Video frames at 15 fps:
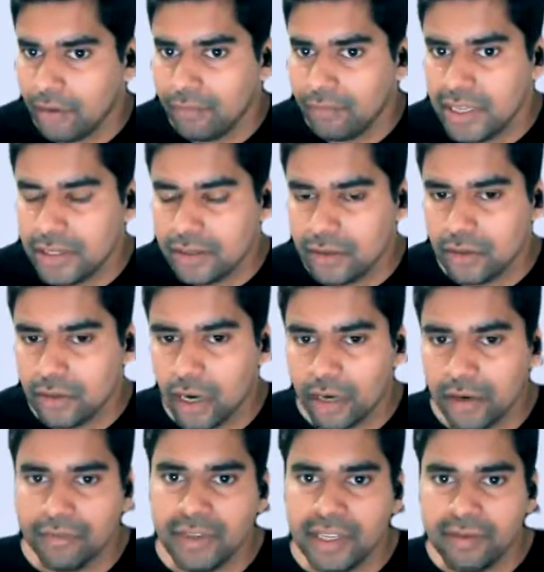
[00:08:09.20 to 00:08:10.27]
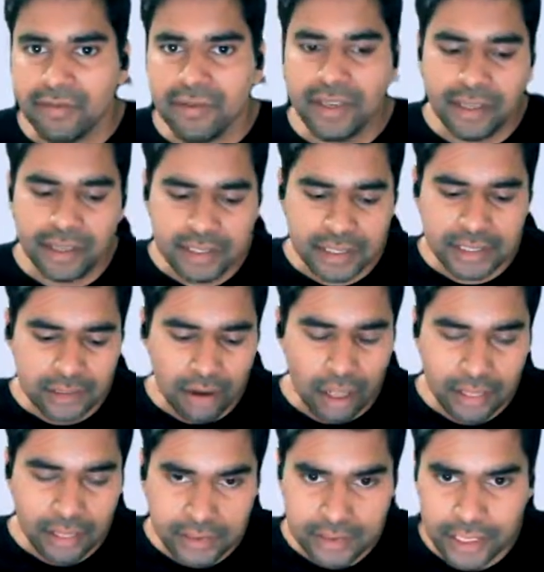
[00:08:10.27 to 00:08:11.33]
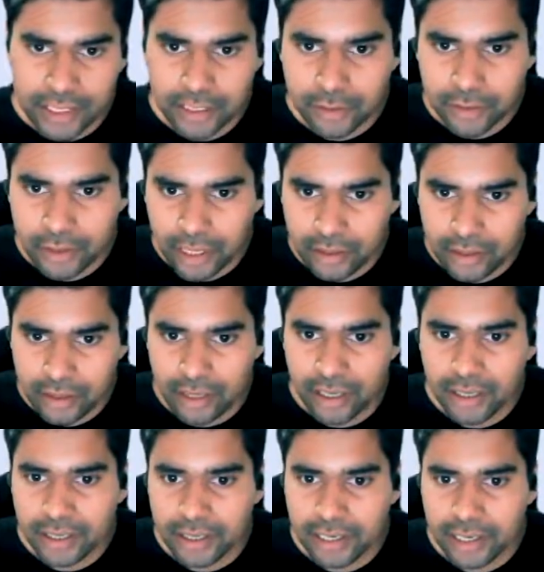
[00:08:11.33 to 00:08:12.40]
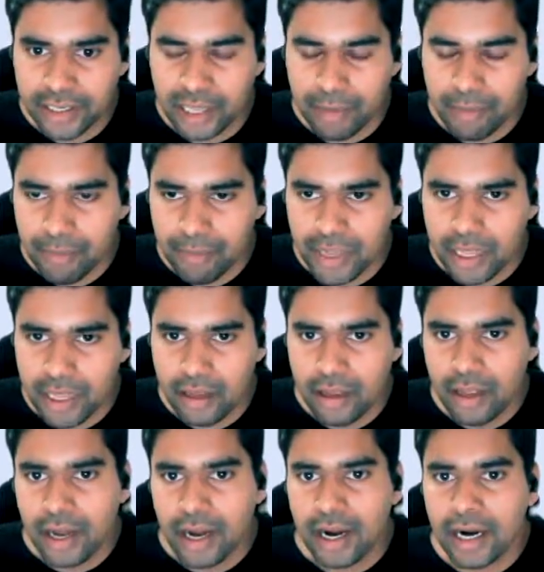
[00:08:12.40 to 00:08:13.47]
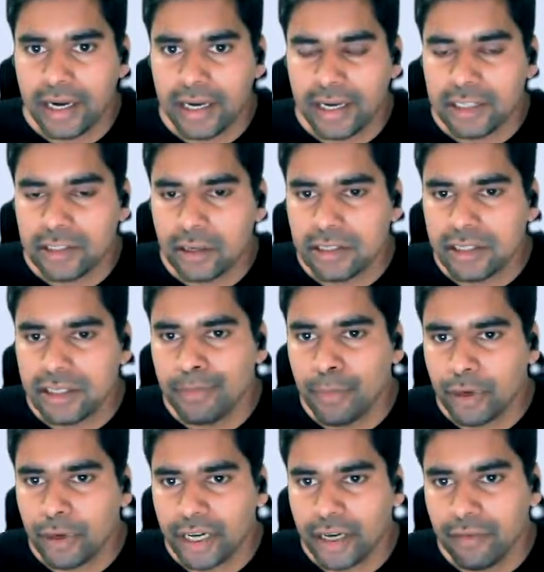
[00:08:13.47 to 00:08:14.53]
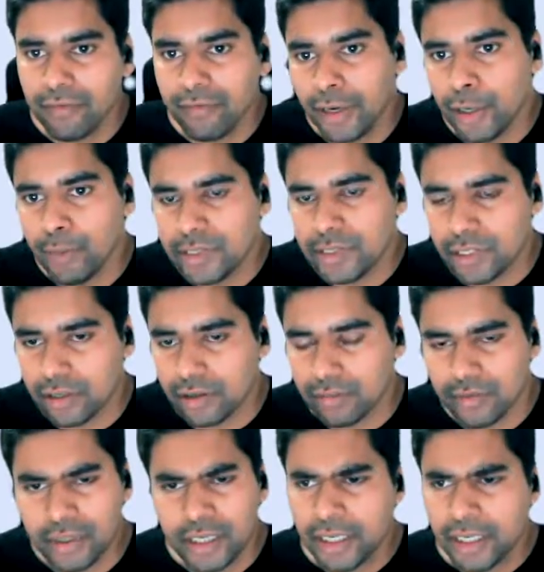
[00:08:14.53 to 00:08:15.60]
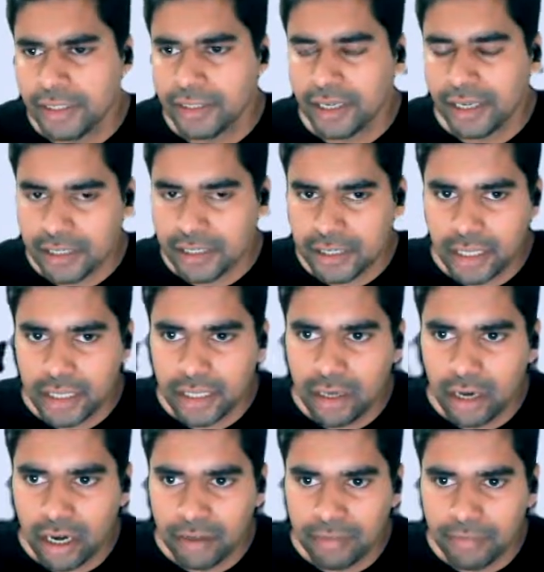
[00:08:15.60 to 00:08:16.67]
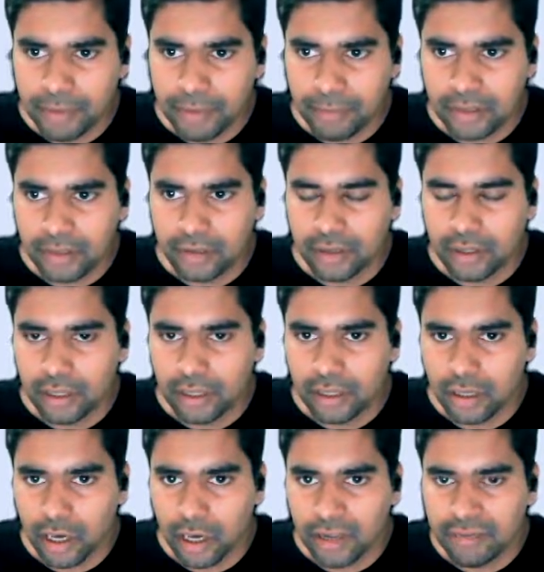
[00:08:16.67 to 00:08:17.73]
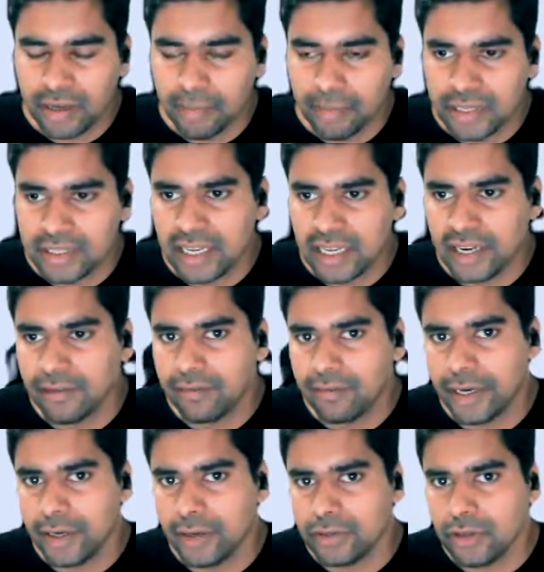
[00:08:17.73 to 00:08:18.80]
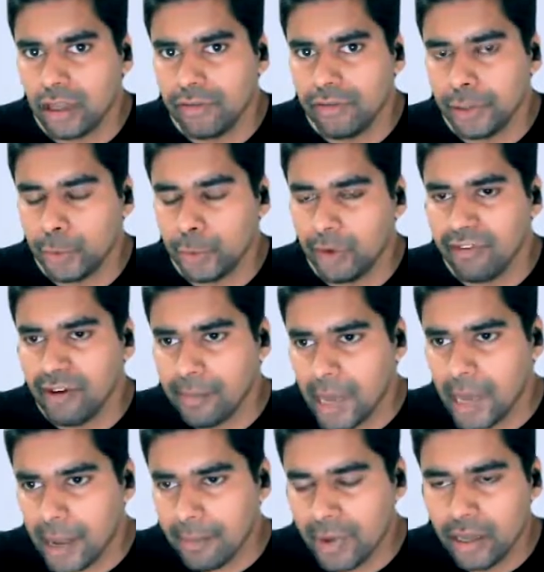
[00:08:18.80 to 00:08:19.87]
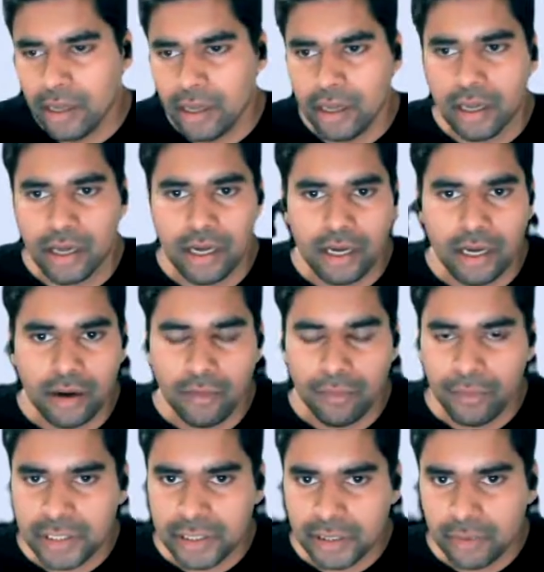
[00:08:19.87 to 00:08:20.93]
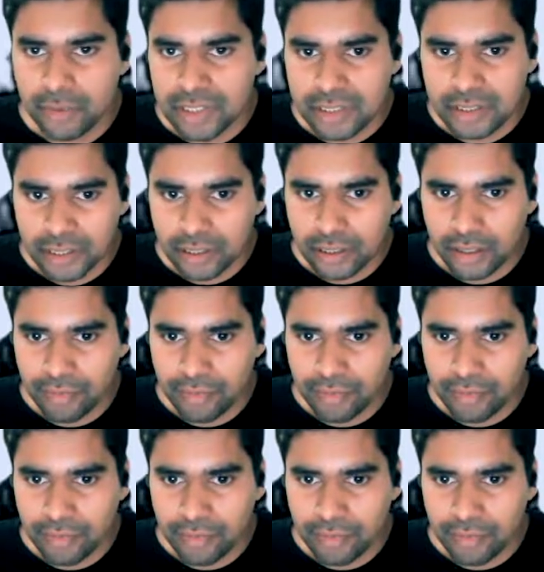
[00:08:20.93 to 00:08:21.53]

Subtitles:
we ingest all this data together and create the MMP. And it's also important, where do we serve? Traditionally, a lot of companies have tried to solve it through a web app, which is